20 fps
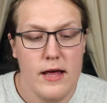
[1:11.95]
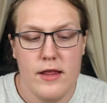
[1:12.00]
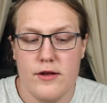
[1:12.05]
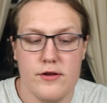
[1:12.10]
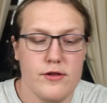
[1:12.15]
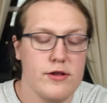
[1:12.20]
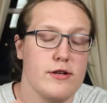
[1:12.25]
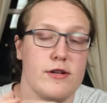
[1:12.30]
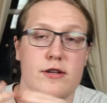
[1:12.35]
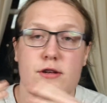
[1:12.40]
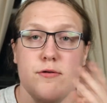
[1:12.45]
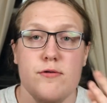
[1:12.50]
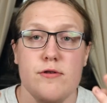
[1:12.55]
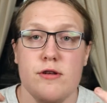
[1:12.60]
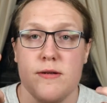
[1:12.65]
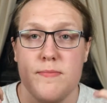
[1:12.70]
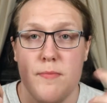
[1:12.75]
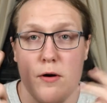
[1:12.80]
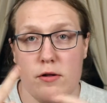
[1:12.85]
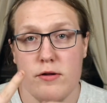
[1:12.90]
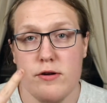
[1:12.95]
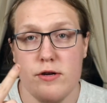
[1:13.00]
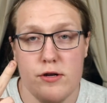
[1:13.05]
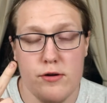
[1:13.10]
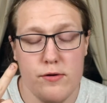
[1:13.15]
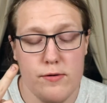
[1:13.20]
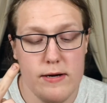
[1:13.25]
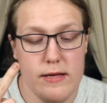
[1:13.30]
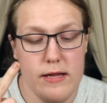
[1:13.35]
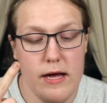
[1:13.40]
there's the 2 smaller
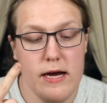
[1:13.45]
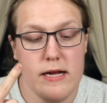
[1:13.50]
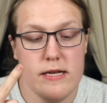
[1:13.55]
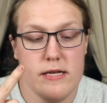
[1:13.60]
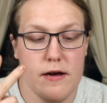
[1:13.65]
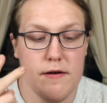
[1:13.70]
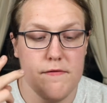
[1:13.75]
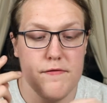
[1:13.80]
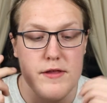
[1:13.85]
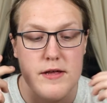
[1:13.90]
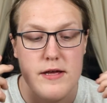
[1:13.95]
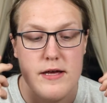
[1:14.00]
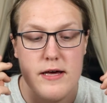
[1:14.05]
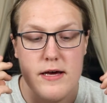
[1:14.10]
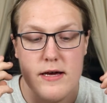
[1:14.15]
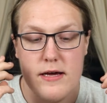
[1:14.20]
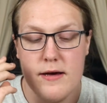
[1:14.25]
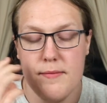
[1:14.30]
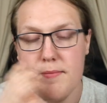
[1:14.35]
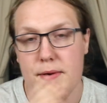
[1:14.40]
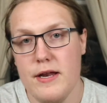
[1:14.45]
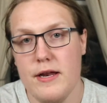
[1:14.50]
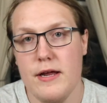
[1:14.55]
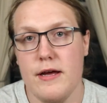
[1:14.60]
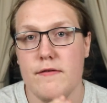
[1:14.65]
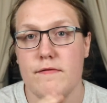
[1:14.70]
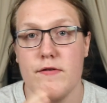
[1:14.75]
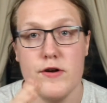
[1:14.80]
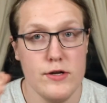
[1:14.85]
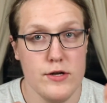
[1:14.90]
storylines of the
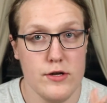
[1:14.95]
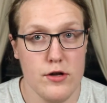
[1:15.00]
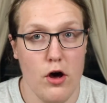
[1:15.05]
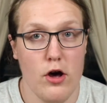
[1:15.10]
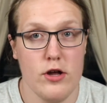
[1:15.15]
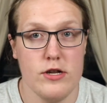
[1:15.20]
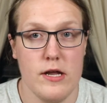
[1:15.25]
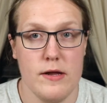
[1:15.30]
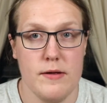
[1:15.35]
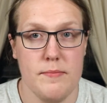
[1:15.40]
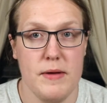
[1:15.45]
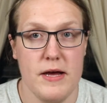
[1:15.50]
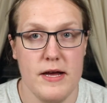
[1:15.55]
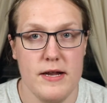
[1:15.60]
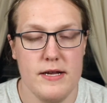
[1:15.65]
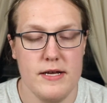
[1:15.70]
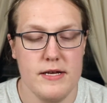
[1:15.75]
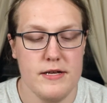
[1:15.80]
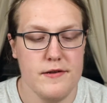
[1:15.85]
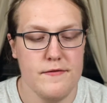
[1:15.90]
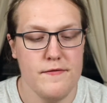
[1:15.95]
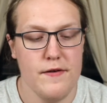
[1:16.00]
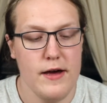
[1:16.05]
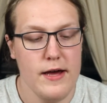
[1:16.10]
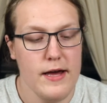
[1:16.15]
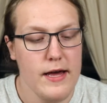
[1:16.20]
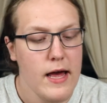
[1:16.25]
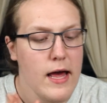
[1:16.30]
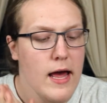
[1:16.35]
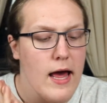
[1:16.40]
comedian versus Ozymandias
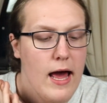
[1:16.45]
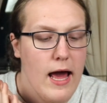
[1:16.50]
fight